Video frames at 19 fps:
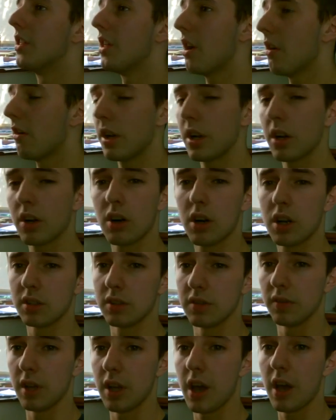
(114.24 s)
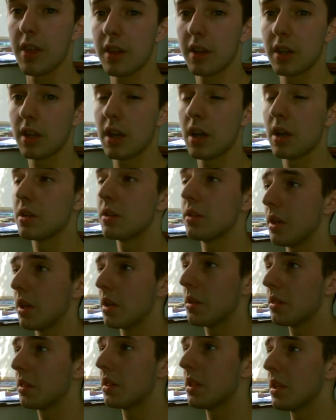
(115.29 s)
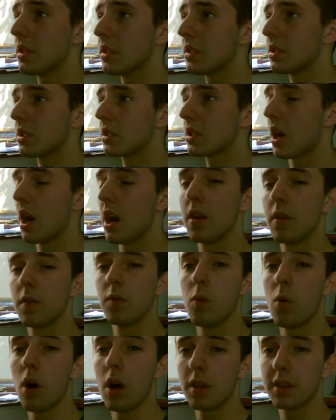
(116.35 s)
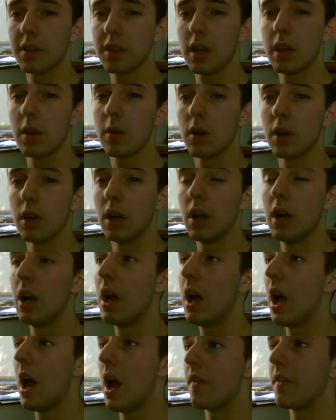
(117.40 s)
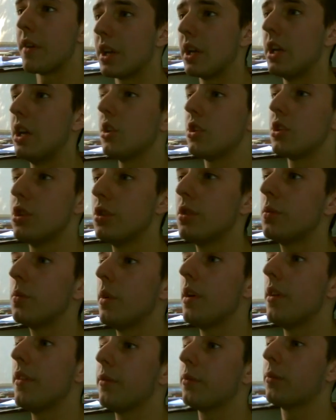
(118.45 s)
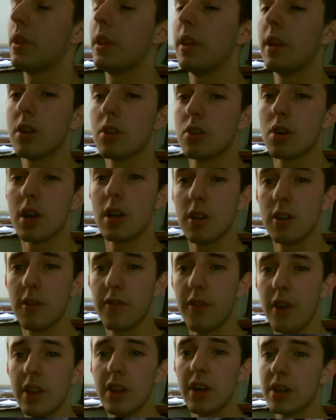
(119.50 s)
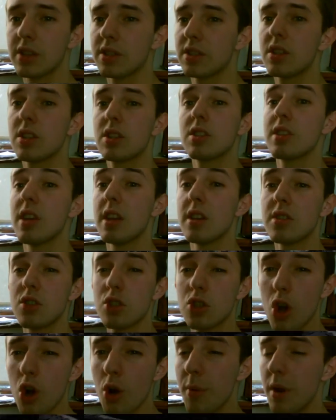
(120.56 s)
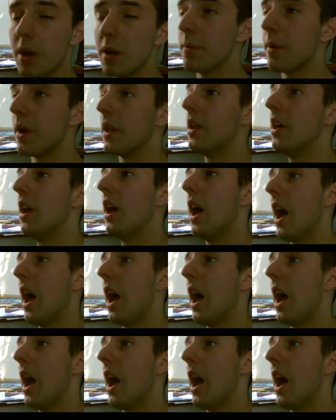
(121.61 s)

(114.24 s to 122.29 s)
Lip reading: I think this is kind of what they were having issues with when they're trying to defend the hostage, because they had so many men